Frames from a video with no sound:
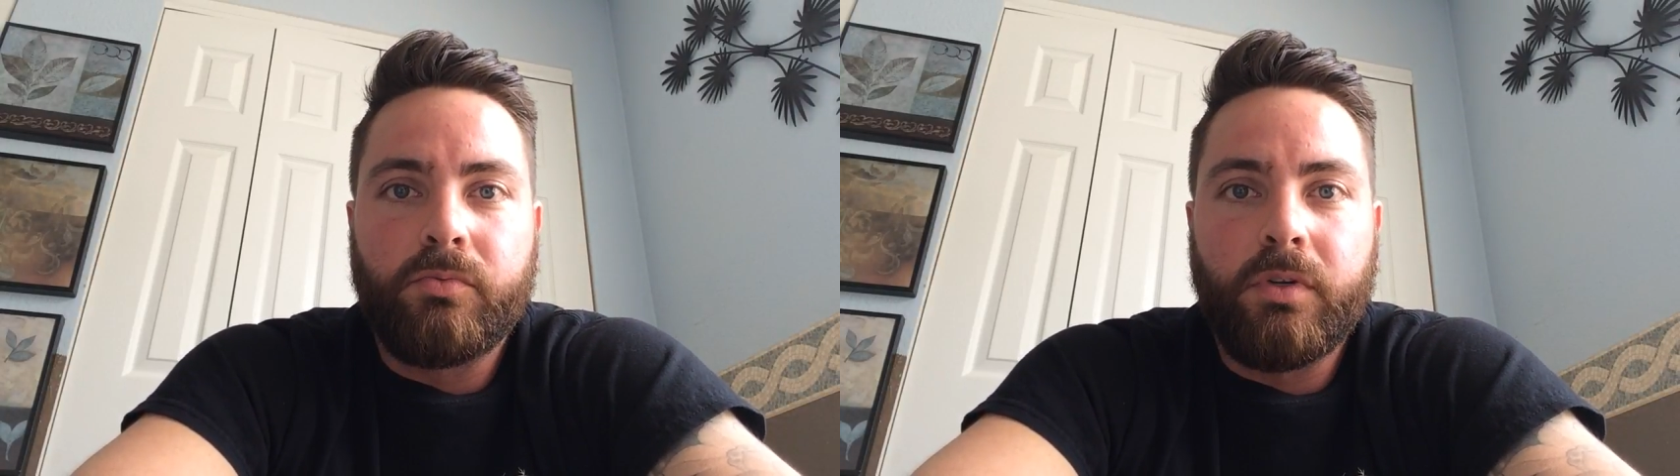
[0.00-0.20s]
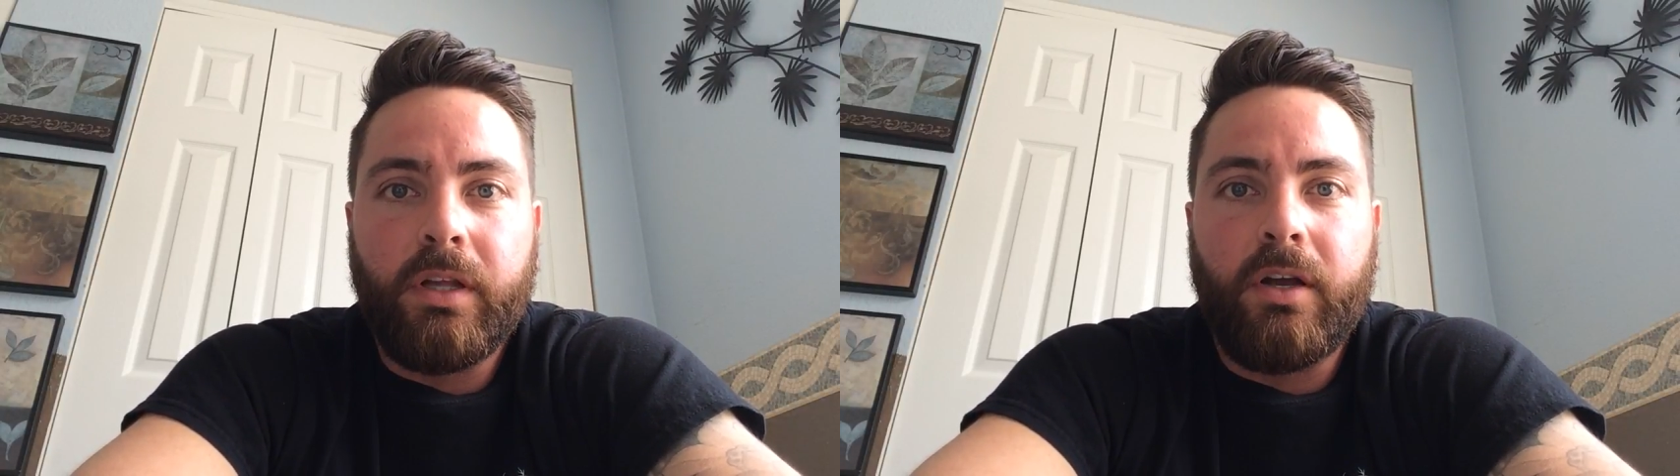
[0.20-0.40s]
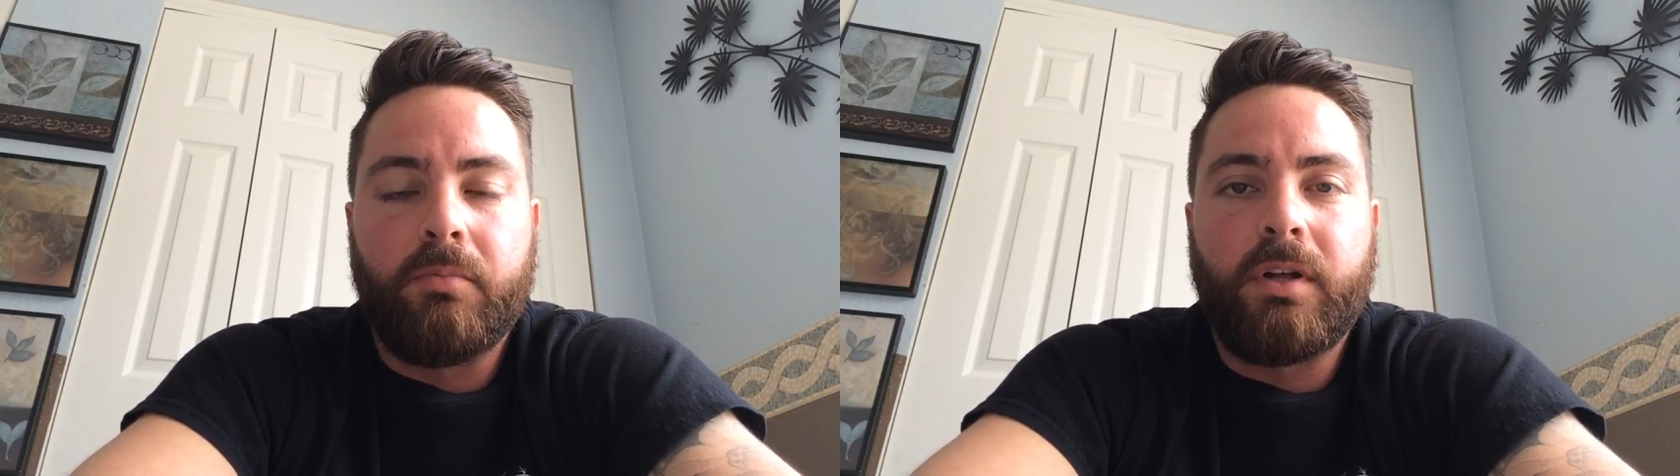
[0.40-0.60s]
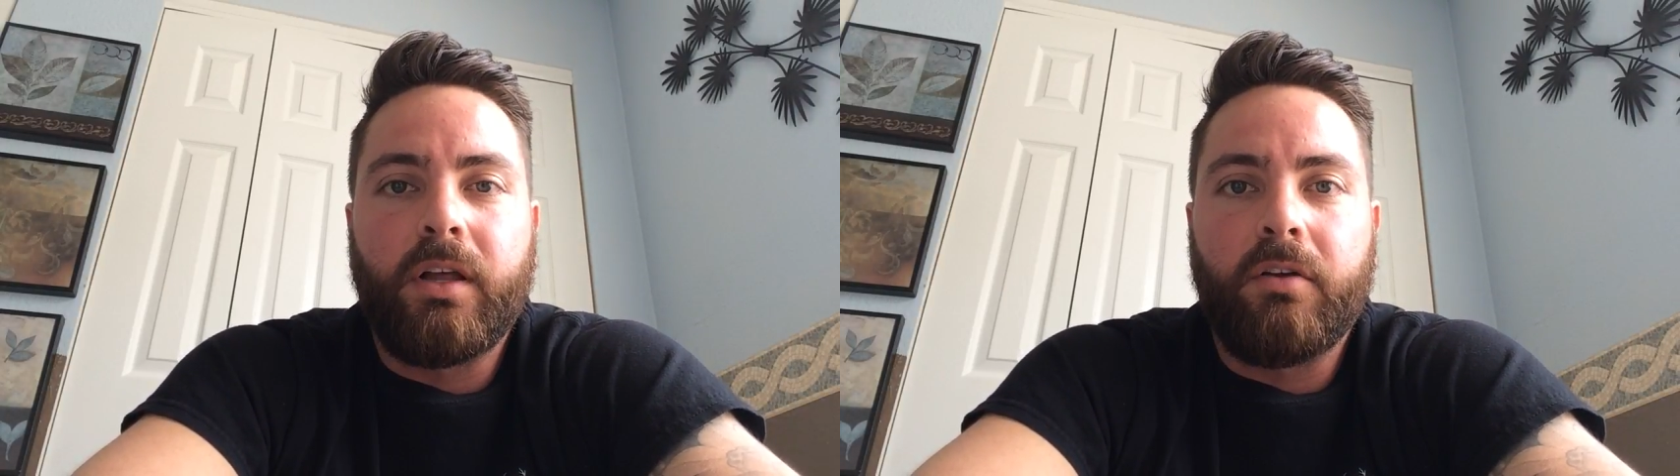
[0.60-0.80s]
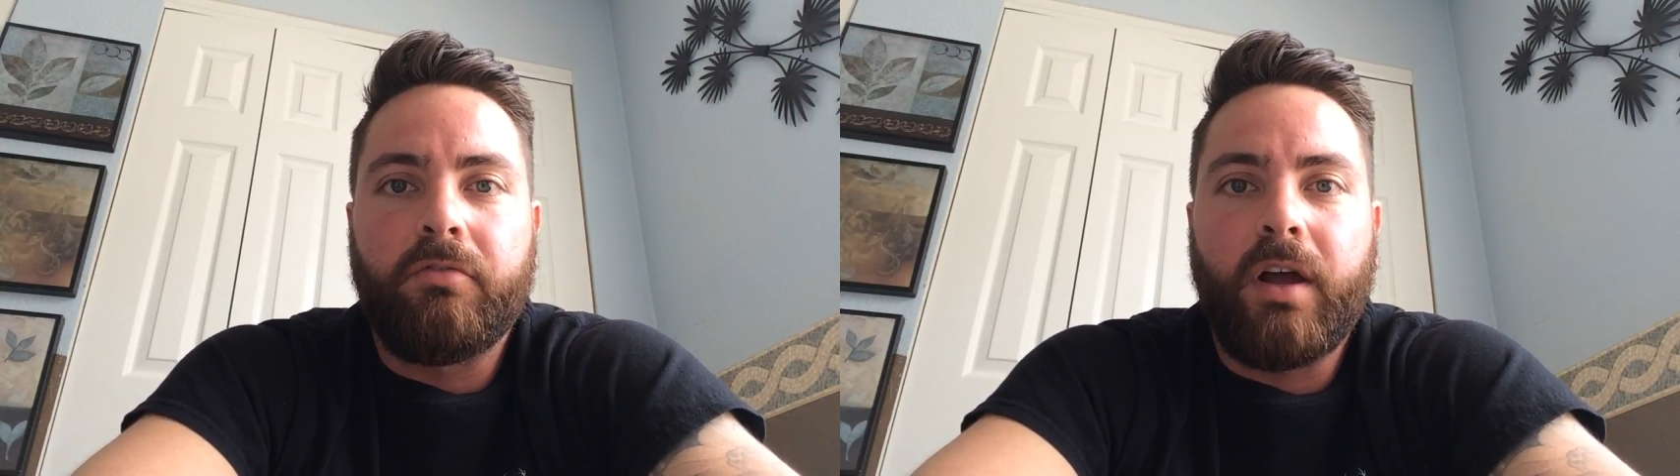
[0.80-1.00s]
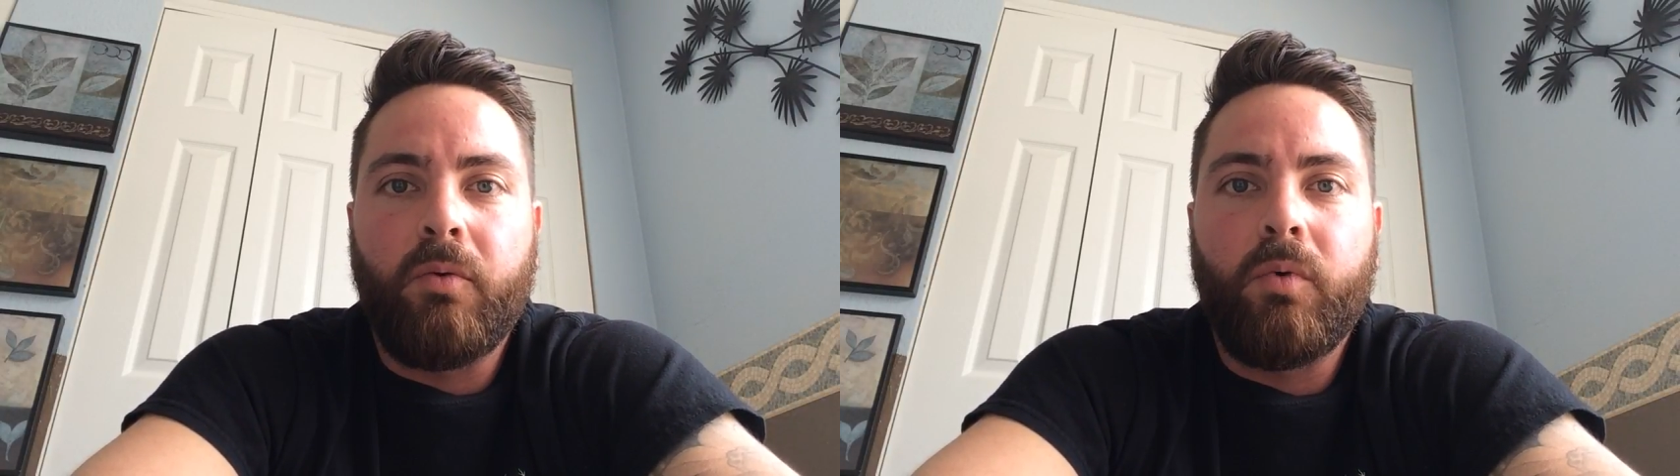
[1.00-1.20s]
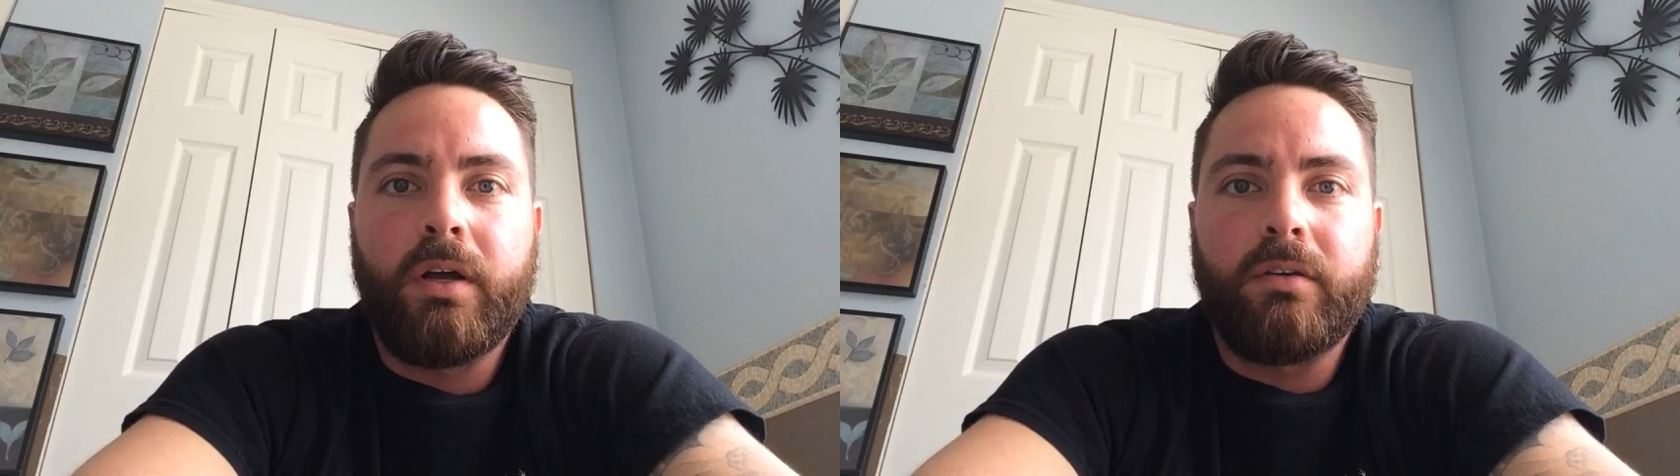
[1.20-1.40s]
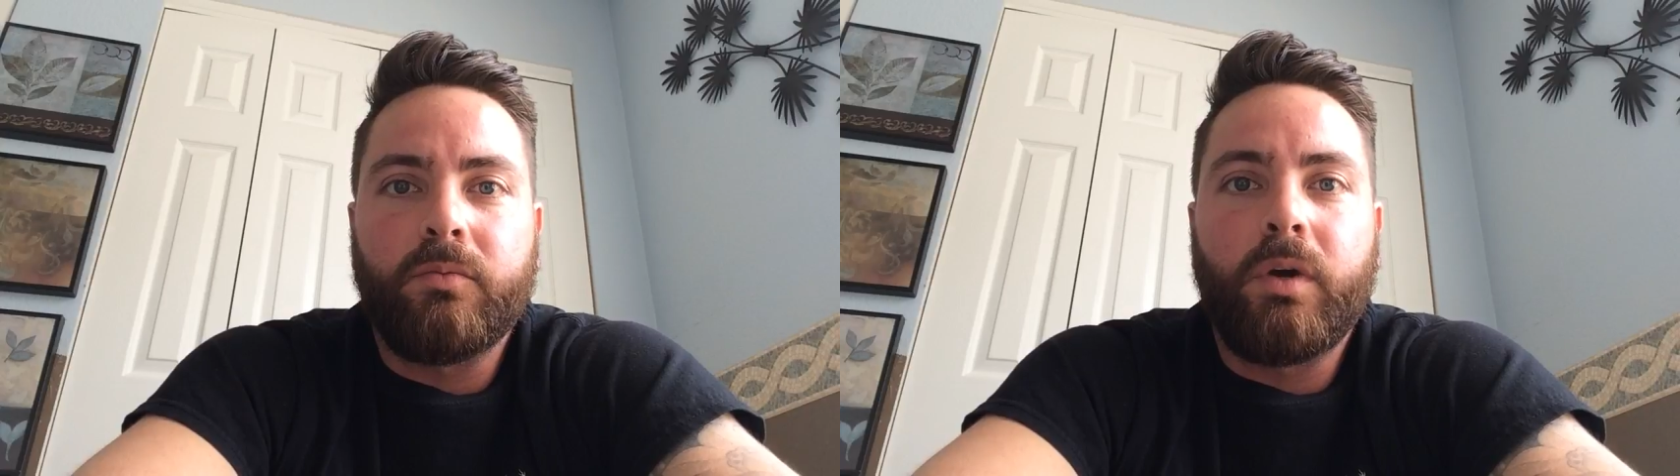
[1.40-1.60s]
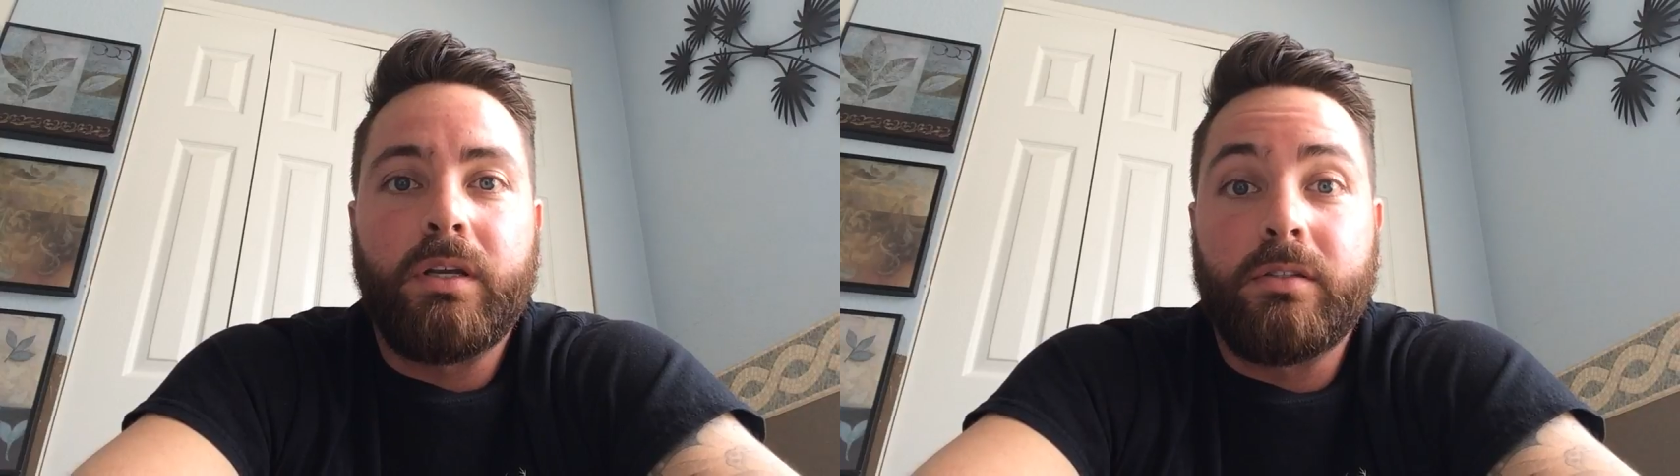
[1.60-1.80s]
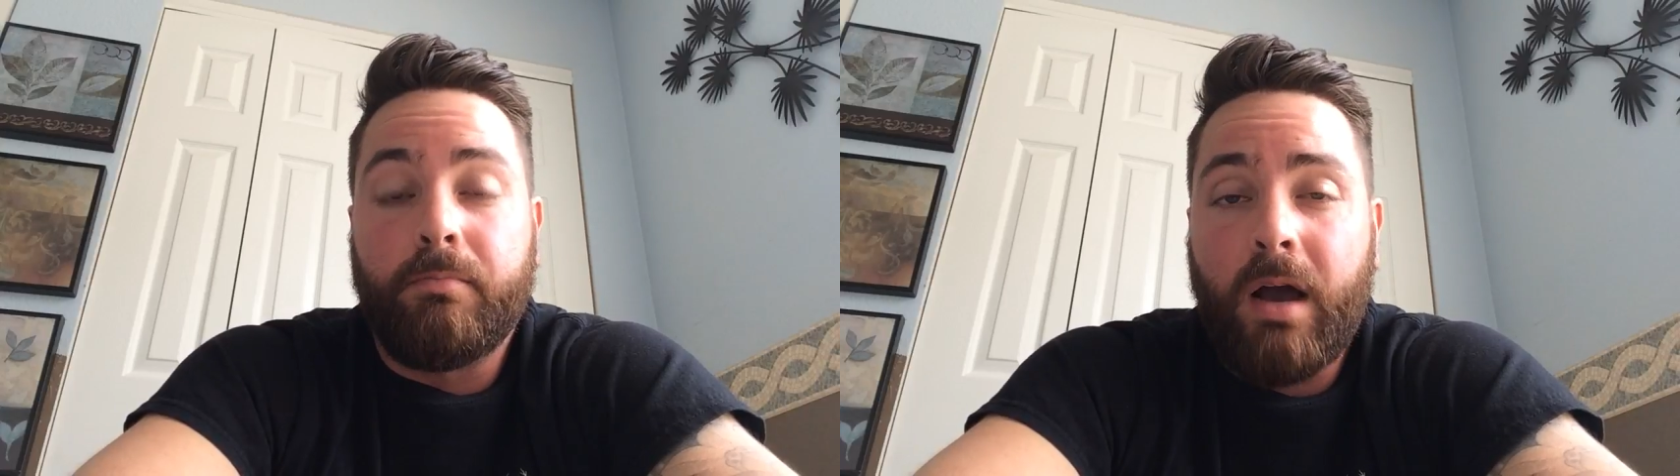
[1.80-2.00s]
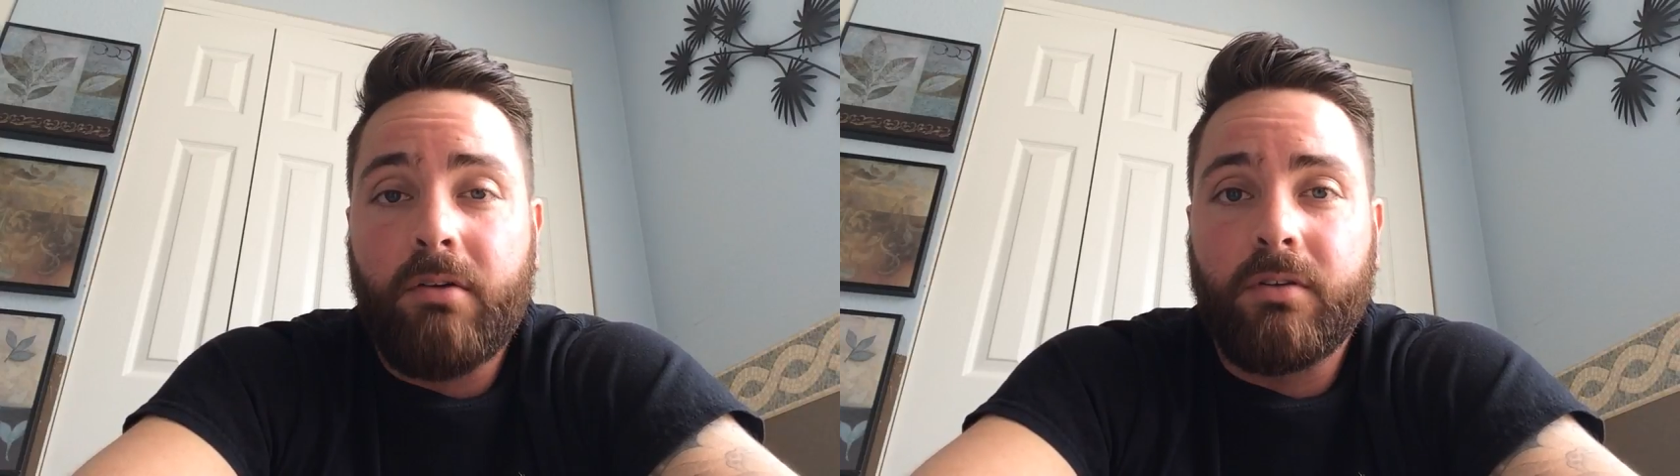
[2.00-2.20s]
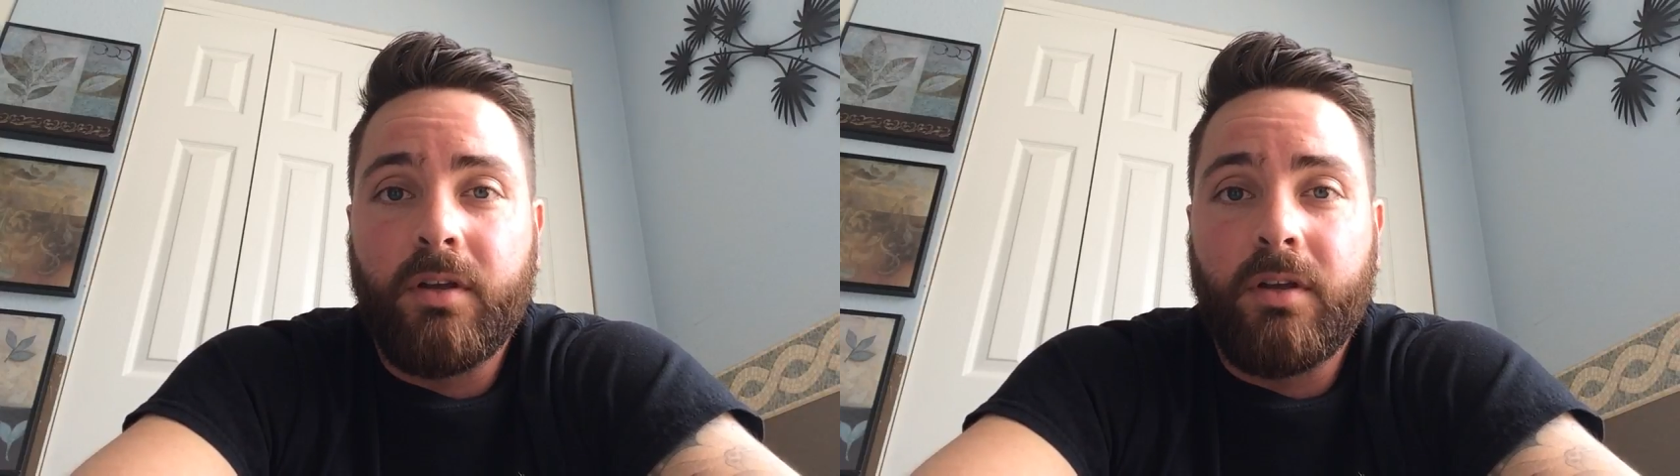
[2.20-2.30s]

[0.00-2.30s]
really help clarify what he's about